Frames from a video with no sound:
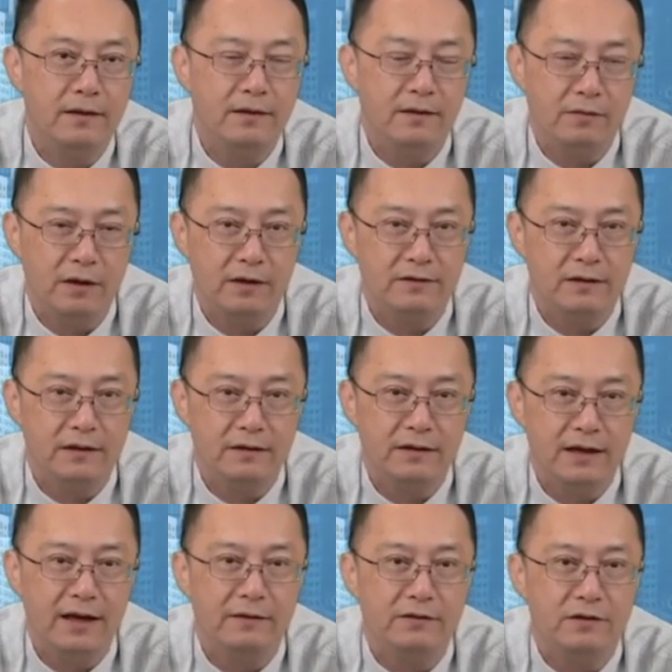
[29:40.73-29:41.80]
fifth,
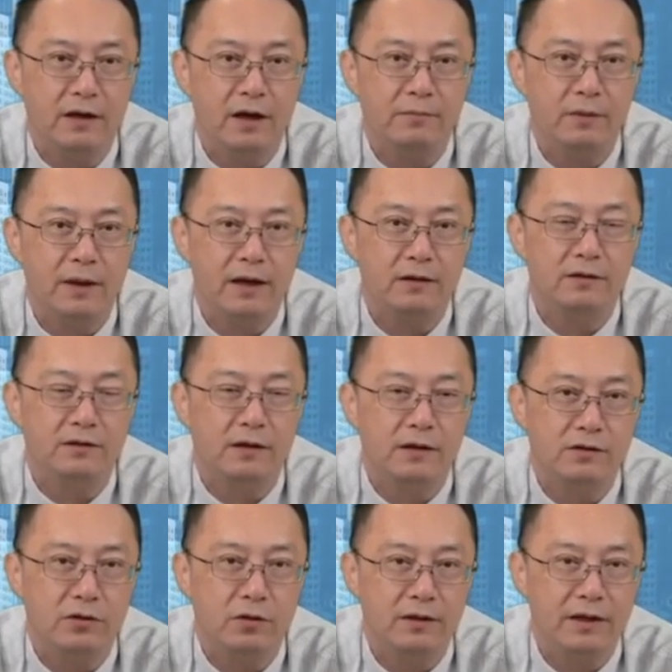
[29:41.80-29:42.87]
they have stockpiles,
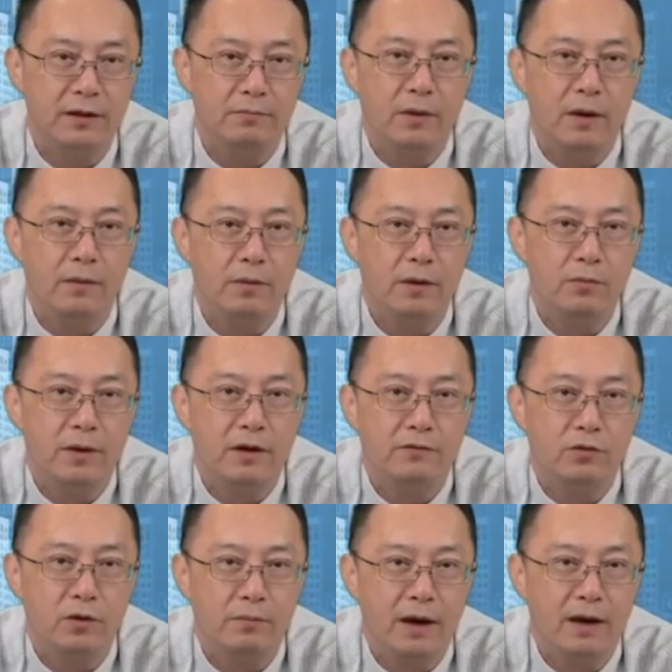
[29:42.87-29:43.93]
so they can probably
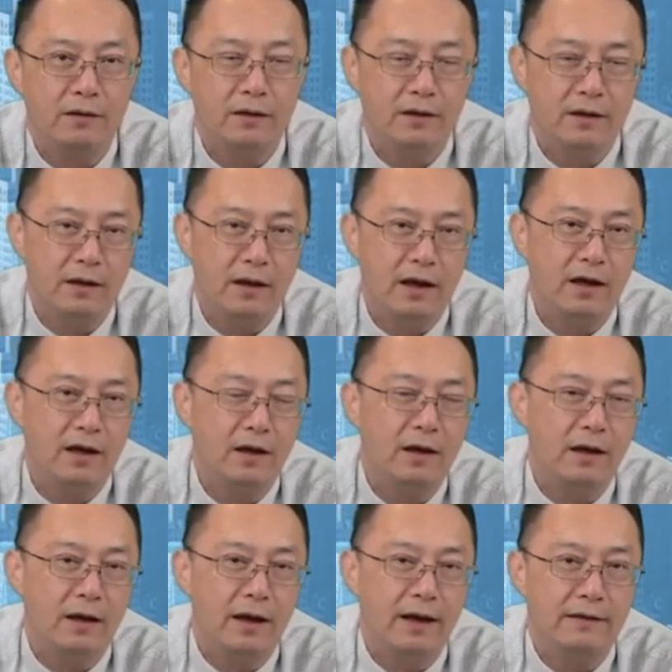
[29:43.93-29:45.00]
wait for about,
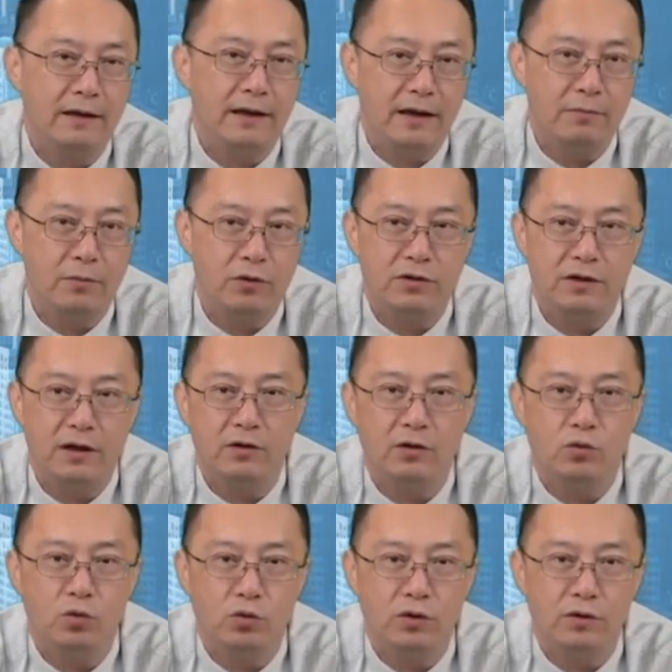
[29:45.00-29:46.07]
I think at most another
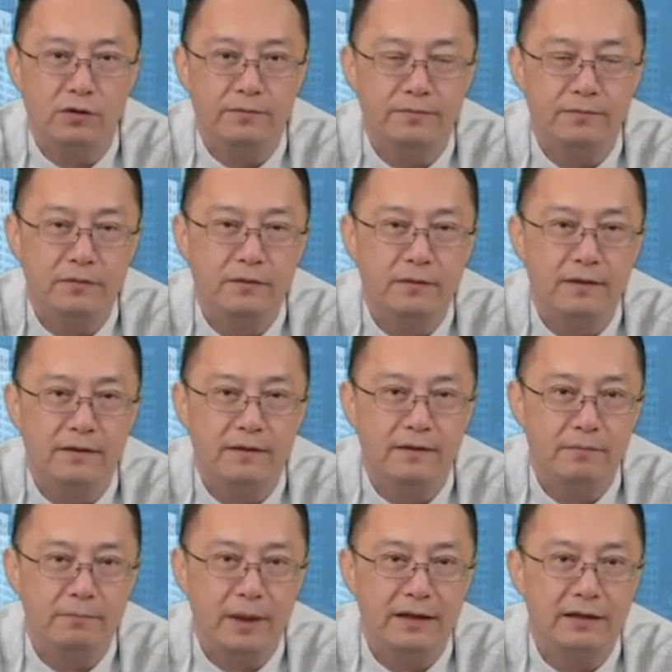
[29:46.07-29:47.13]
quarter.
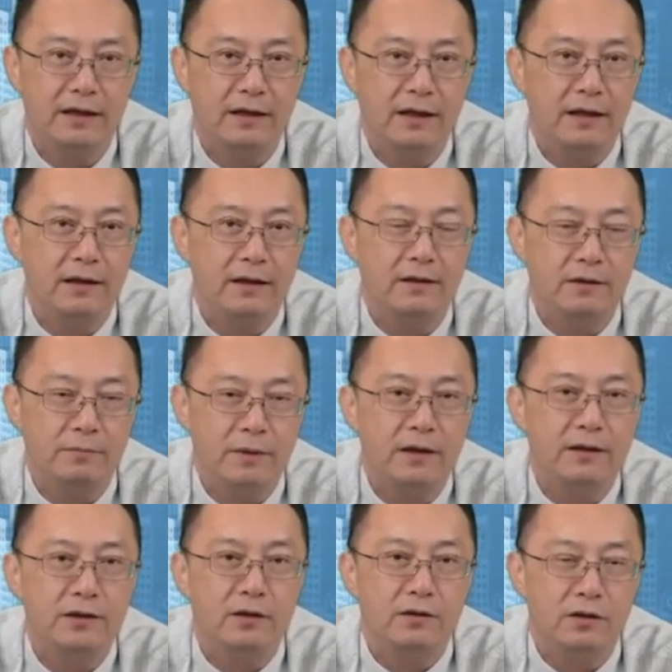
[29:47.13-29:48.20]
Basically, the
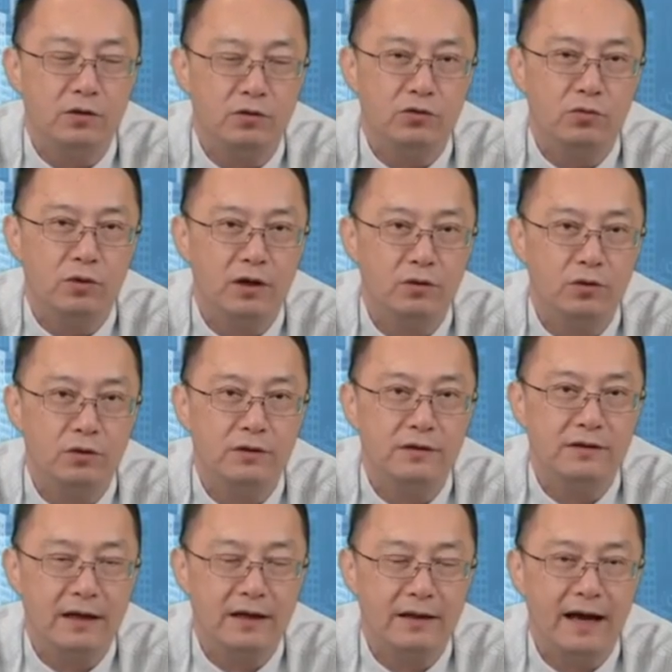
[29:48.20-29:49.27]
military-use rare
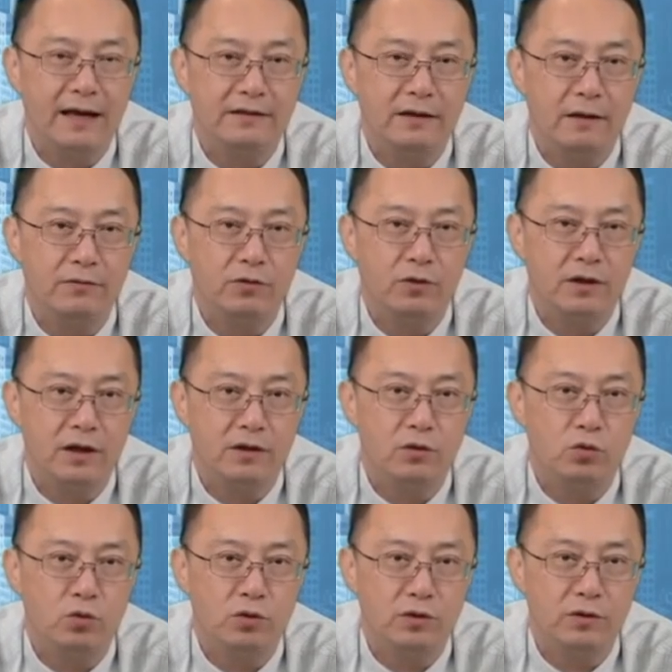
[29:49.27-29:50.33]
earths can last them for another
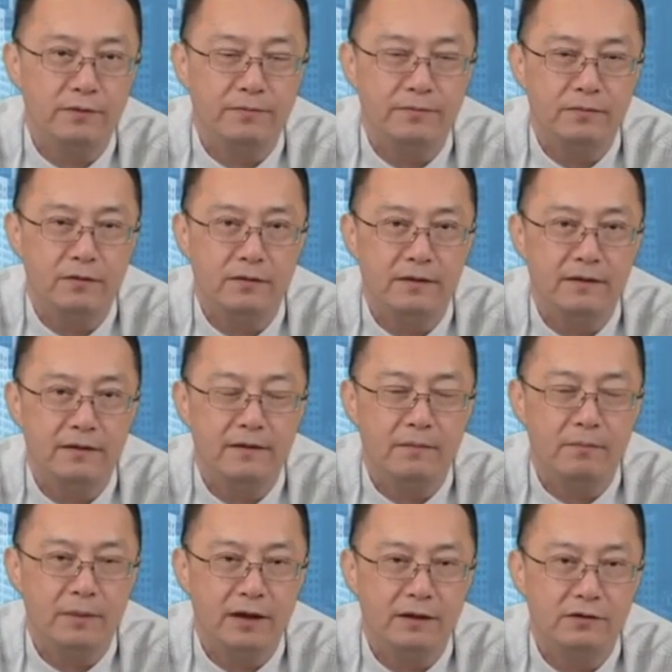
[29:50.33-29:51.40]
quarter.
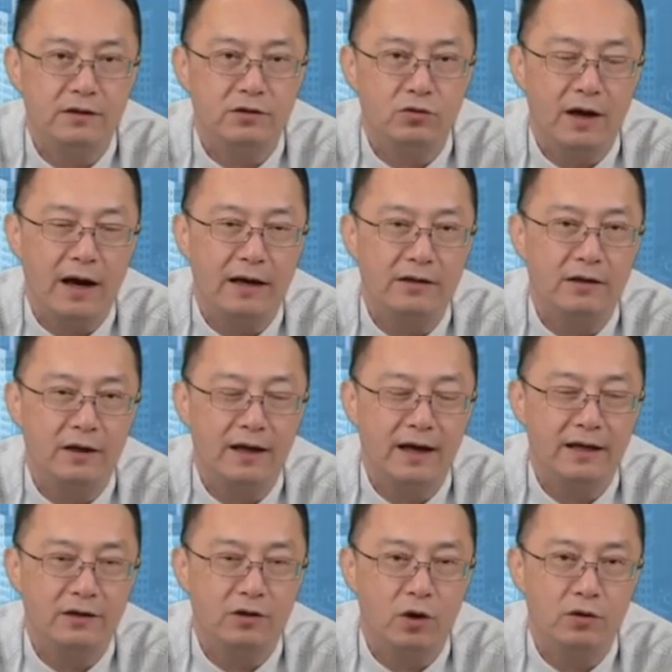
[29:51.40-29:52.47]
But if it drags on
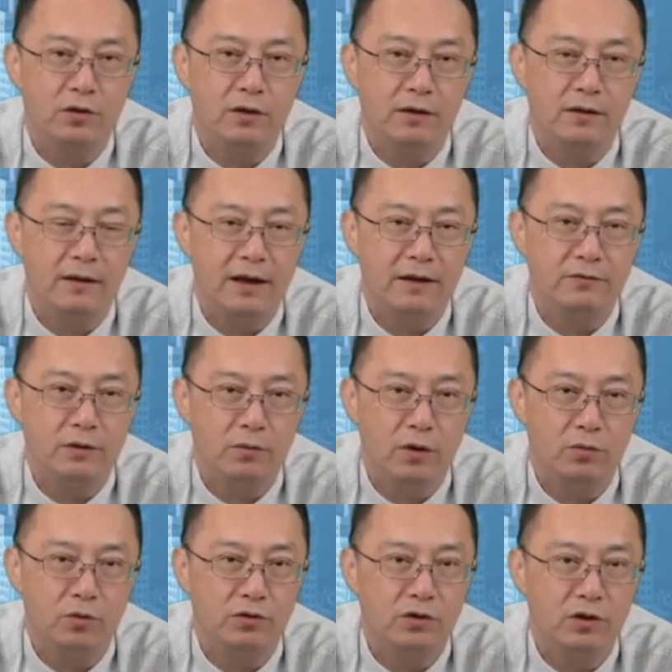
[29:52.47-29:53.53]
any longer,
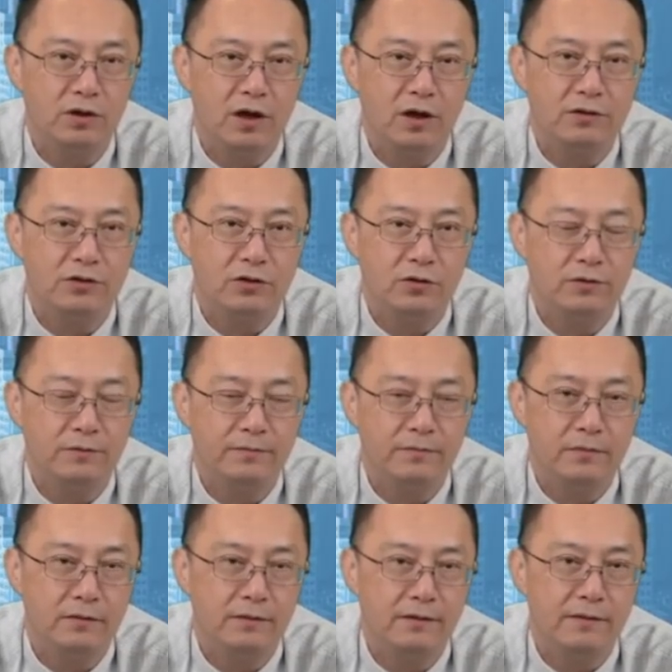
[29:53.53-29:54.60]
everyone will turn hostile.
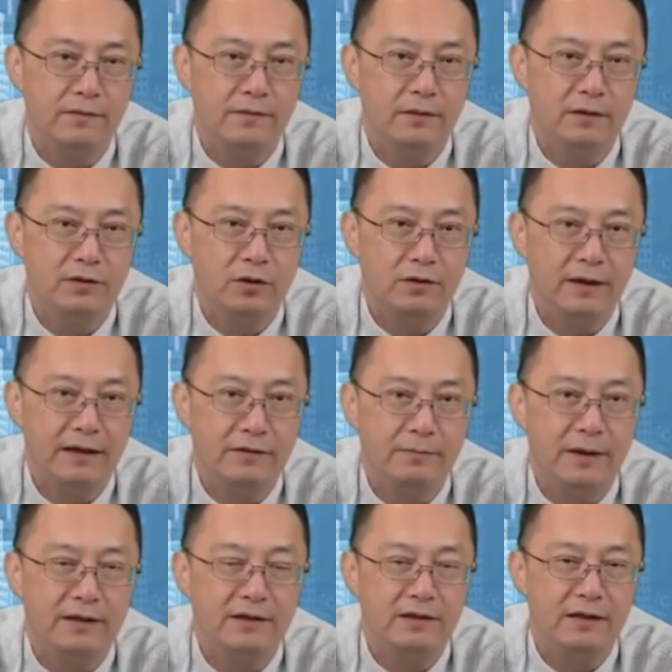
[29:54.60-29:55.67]
So that's
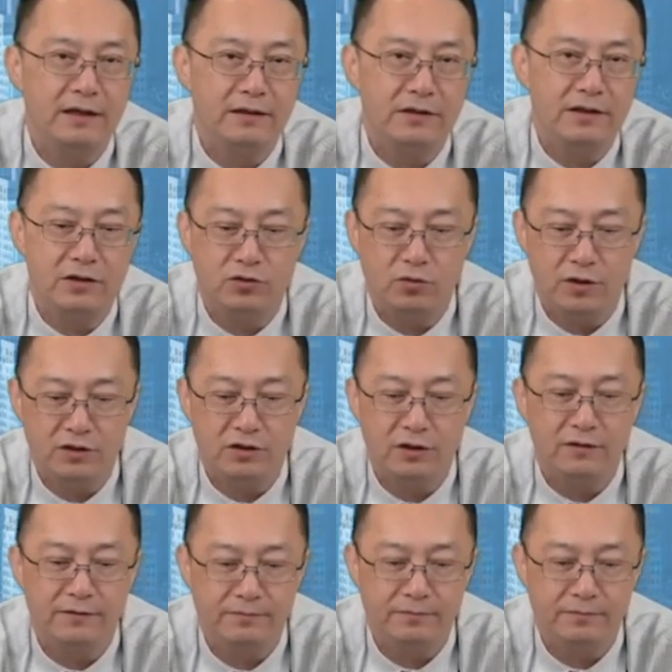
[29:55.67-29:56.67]
basically the situation.